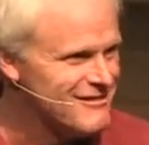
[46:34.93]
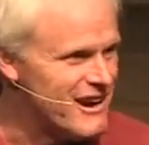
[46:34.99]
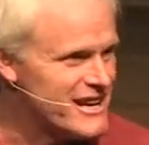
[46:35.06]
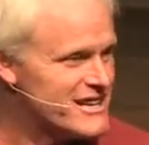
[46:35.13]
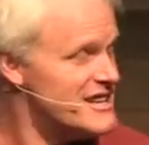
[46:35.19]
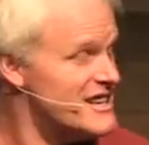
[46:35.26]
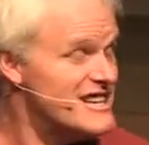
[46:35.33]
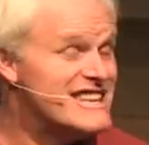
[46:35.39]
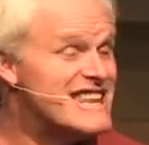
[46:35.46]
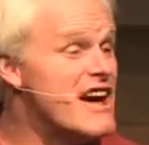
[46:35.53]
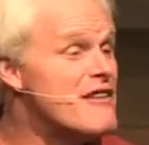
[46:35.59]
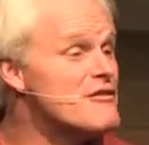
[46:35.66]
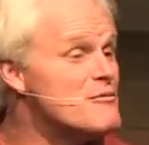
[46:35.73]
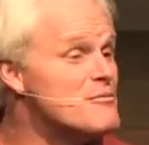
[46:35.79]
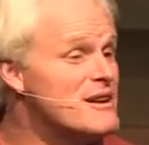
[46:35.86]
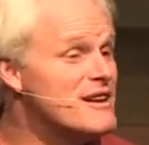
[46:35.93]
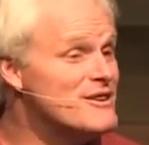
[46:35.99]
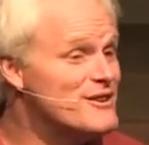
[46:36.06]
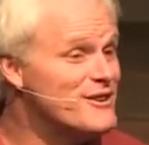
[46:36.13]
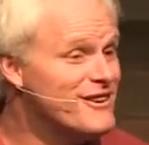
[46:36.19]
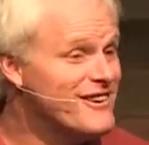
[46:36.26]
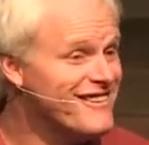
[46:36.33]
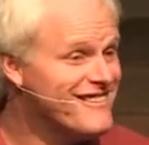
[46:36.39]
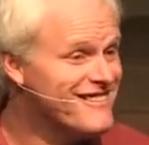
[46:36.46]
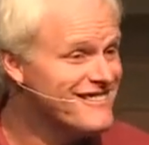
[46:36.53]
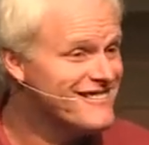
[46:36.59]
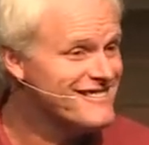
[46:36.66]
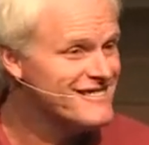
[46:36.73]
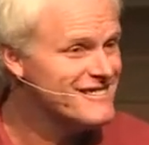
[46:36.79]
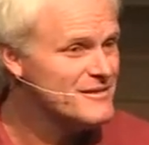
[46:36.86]
Why can it never be you?
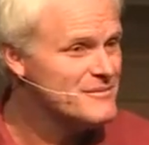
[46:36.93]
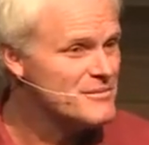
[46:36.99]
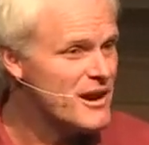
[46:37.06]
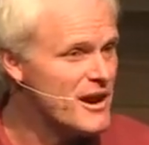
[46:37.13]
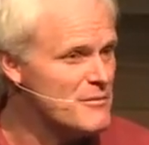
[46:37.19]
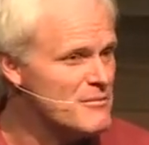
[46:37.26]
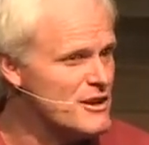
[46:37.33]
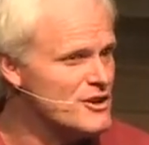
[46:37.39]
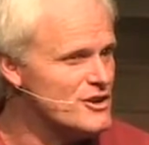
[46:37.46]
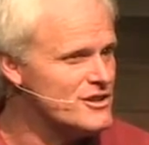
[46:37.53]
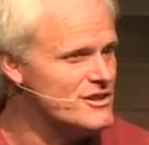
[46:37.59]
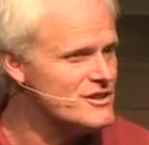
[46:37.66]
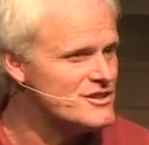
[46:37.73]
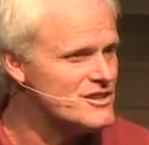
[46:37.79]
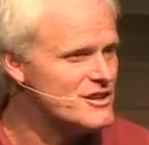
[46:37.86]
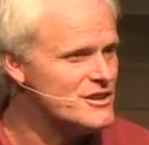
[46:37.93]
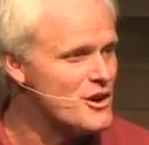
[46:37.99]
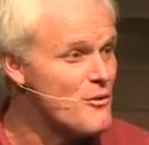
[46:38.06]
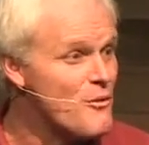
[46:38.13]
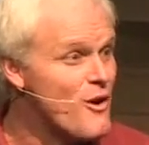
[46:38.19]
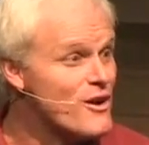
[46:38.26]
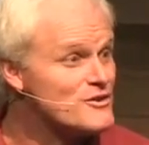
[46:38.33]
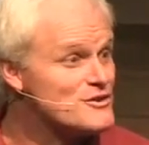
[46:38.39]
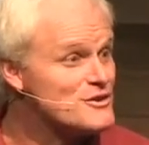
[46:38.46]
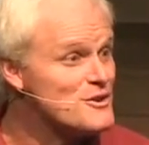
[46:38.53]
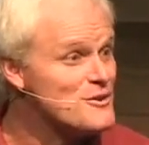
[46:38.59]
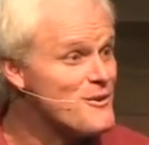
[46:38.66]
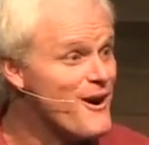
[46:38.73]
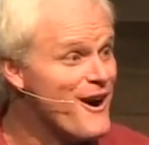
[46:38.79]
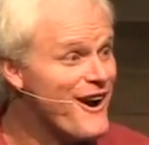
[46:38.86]
Probably be good to sit there once
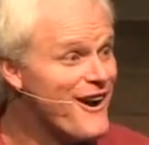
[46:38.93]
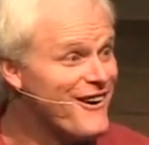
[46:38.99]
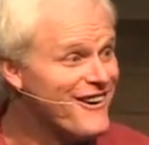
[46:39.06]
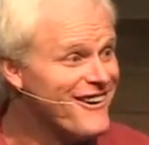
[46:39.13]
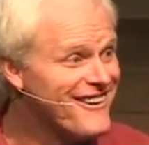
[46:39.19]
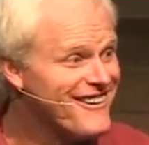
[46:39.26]
in a while.